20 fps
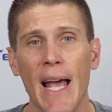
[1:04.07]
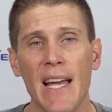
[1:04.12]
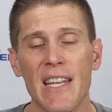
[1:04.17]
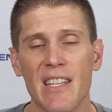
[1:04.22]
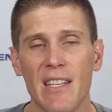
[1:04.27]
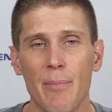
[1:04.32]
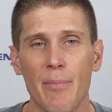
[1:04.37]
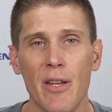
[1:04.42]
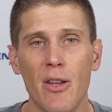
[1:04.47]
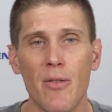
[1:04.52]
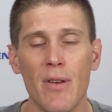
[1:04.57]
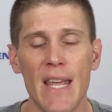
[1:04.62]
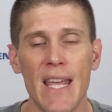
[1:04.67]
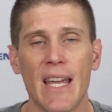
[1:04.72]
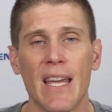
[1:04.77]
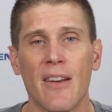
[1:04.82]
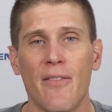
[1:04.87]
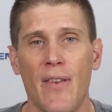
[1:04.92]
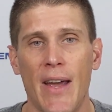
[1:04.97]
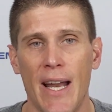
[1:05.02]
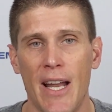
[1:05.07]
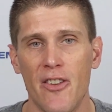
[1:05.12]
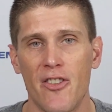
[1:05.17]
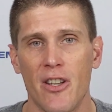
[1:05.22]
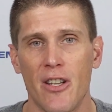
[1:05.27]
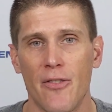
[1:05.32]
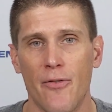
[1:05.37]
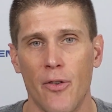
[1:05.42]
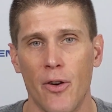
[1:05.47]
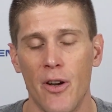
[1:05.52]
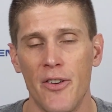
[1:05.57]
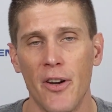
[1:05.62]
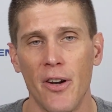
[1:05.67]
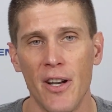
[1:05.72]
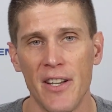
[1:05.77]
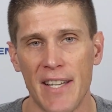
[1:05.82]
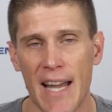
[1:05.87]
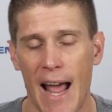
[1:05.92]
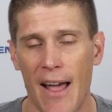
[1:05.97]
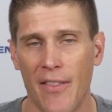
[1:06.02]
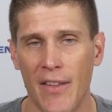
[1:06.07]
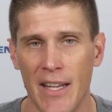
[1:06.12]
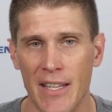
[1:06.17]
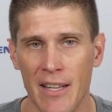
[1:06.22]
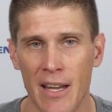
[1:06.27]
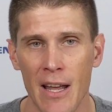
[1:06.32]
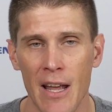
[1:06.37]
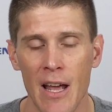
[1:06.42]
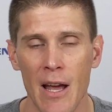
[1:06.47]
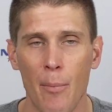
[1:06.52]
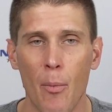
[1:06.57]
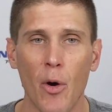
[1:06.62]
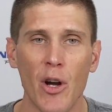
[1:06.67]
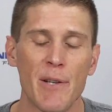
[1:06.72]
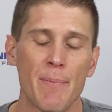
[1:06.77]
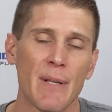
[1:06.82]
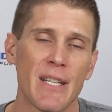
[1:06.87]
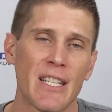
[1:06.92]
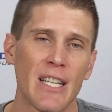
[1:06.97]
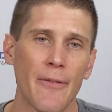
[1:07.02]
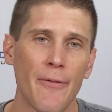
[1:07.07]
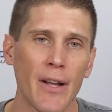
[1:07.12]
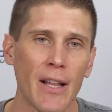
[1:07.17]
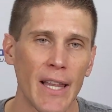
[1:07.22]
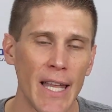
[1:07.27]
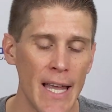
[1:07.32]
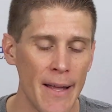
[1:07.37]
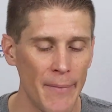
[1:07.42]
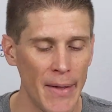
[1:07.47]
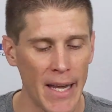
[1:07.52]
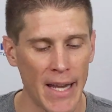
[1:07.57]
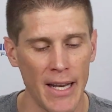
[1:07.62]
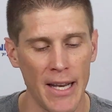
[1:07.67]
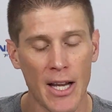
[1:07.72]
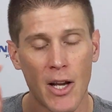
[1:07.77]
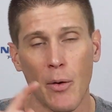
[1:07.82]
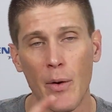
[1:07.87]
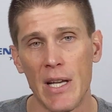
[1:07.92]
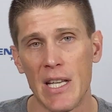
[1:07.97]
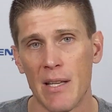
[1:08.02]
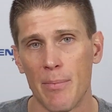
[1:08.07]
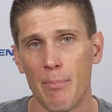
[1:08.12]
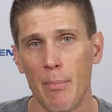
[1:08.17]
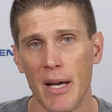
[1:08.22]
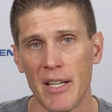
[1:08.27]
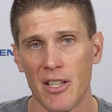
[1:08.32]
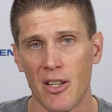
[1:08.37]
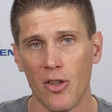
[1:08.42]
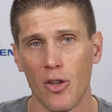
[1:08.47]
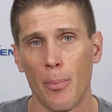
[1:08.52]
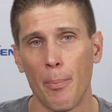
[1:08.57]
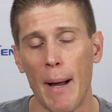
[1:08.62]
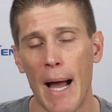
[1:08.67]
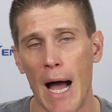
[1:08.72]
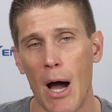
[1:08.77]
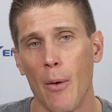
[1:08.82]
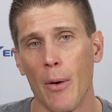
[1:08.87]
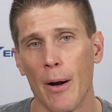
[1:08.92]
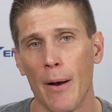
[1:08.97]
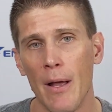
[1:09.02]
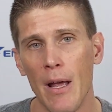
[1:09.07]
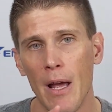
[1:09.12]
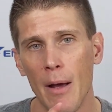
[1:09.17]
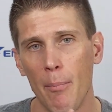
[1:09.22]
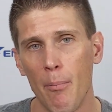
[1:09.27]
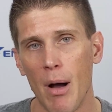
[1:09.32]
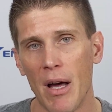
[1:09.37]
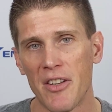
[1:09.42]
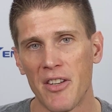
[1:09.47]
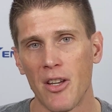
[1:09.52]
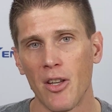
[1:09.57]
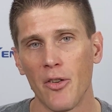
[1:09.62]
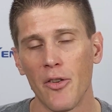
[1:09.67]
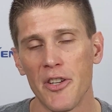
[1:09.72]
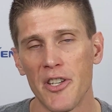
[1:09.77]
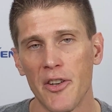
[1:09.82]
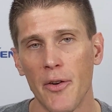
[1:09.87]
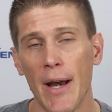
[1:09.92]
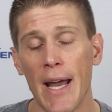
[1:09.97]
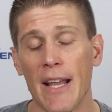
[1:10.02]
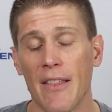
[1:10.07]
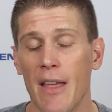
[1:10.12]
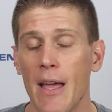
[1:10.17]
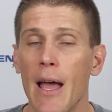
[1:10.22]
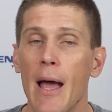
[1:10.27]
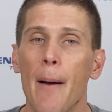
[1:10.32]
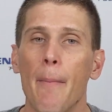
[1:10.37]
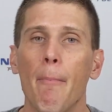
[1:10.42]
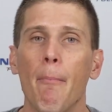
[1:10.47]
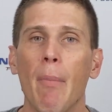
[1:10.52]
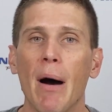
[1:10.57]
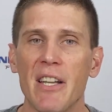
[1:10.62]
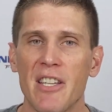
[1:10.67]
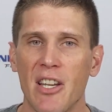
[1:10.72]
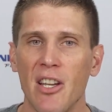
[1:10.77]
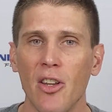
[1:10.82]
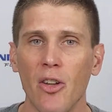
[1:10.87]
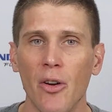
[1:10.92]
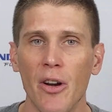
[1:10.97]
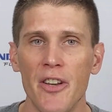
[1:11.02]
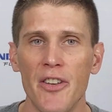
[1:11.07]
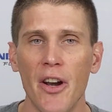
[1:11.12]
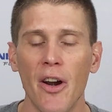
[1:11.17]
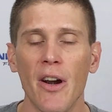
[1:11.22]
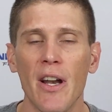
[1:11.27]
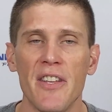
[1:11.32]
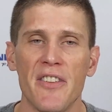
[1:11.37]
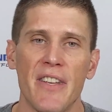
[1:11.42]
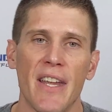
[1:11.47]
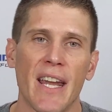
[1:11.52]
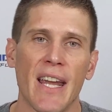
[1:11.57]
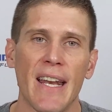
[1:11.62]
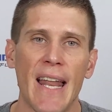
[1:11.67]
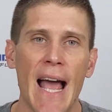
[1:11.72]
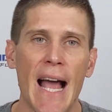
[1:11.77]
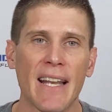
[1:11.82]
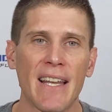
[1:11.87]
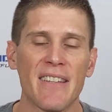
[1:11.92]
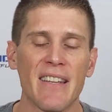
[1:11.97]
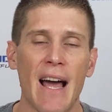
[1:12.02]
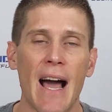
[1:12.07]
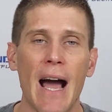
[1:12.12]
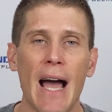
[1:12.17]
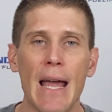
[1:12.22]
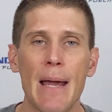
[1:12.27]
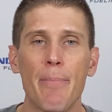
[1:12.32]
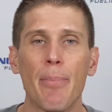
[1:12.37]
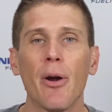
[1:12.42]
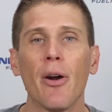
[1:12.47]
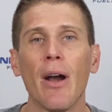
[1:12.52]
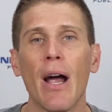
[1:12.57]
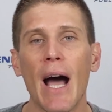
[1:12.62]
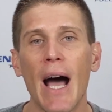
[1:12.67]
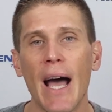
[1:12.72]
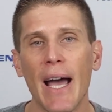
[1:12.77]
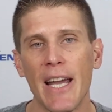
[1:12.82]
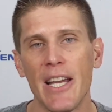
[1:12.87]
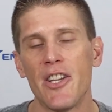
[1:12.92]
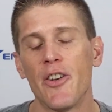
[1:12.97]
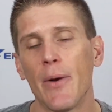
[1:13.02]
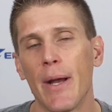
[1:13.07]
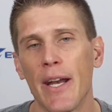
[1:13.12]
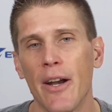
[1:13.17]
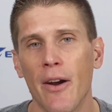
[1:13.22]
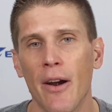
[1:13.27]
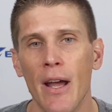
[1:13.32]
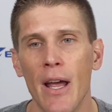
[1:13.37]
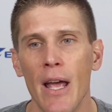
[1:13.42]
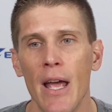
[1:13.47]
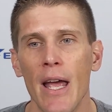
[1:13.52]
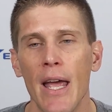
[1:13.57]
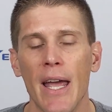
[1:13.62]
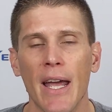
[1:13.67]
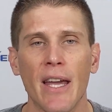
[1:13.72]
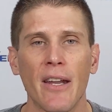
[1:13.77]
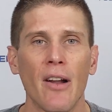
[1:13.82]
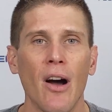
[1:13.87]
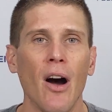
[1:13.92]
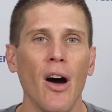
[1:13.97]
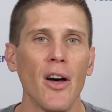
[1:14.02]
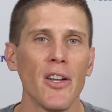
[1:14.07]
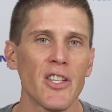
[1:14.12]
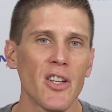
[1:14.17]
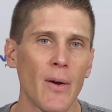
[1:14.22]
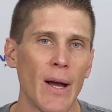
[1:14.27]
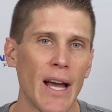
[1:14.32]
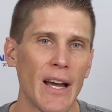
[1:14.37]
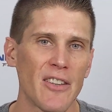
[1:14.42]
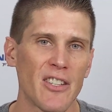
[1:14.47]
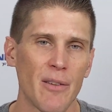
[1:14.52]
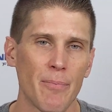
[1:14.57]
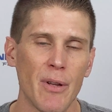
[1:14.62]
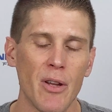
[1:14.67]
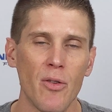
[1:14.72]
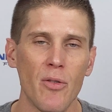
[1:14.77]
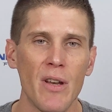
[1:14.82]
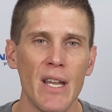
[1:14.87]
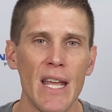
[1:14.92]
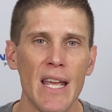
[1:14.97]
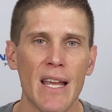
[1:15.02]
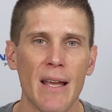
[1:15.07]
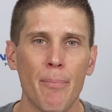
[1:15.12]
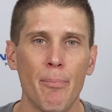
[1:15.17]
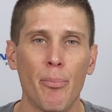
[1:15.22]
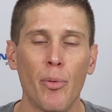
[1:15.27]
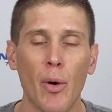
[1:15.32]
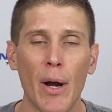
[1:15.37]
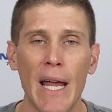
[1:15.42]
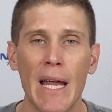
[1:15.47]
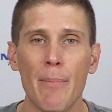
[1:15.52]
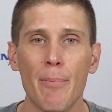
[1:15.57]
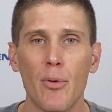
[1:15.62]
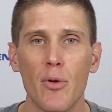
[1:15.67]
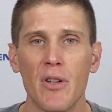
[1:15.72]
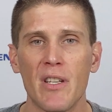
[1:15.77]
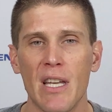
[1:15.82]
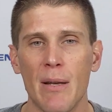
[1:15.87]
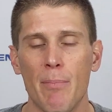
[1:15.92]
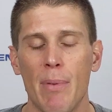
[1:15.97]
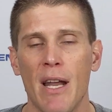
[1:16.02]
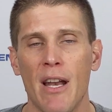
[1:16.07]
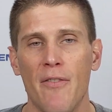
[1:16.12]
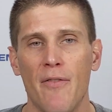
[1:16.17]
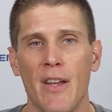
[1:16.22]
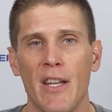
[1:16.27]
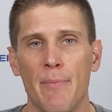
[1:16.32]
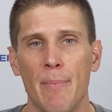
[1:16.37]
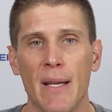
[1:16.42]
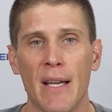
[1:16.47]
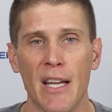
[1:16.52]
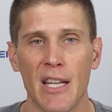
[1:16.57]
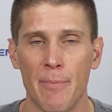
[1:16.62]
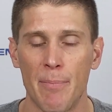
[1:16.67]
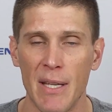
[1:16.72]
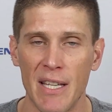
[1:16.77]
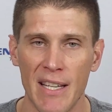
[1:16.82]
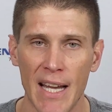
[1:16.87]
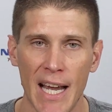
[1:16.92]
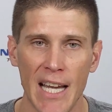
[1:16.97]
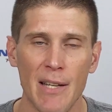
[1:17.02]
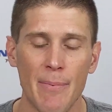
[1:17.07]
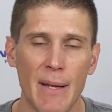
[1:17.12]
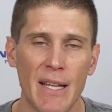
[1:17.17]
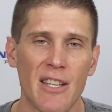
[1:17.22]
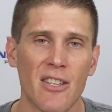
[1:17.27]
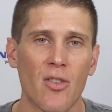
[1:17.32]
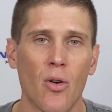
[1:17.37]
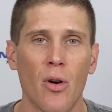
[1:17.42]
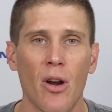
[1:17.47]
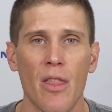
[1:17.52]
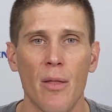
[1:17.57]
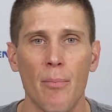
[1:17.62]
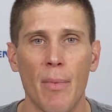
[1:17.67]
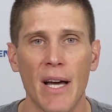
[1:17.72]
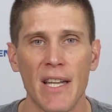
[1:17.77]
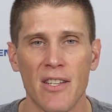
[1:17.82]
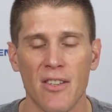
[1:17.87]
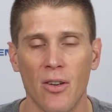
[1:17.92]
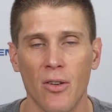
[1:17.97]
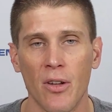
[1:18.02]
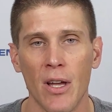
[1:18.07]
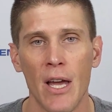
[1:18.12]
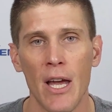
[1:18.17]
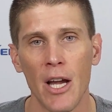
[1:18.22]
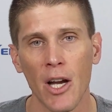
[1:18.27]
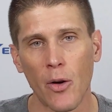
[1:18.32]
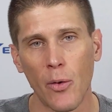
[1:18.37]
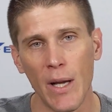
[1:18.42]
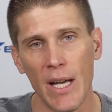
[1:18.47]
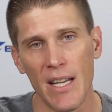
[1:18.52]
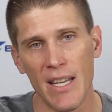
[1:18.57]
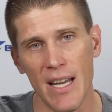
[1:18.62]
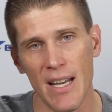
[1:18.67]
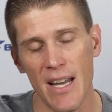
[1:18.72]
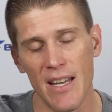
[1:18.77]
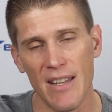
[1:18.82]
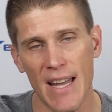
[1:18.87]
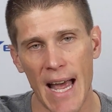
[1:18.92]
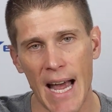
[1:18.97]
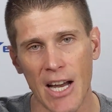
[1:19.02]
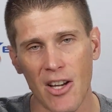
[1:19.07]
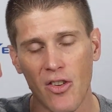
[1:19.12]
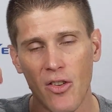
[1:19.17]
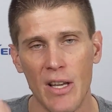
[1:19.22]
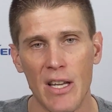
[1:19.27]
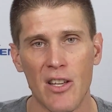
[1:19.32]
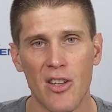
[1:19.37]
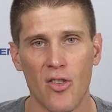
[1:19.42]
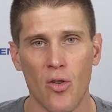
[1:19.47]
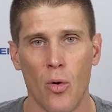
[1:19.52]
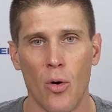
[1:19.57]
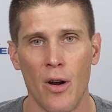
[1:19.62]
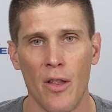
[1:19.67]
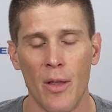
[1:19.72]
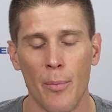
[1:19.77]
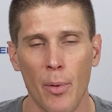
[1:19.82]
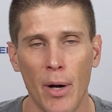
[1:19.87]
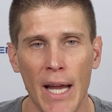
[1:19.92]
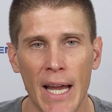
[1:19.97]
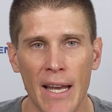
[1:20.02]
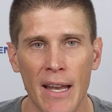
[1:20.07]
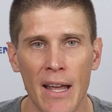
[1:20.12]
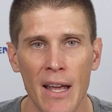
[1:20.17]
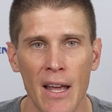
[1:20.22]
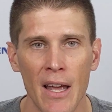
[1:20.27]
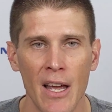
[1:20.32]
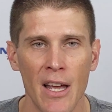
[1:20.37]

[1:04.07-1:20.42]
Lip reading: it has some unique advantages for endurance athletes. More specifically, it can increase muscular power, muscular strength, muscular endurance. It can act as a hyperhydrator. It can also have some unique brain-boosting benefits because besides being stored in the muscle, creatine is actually stored in the brain.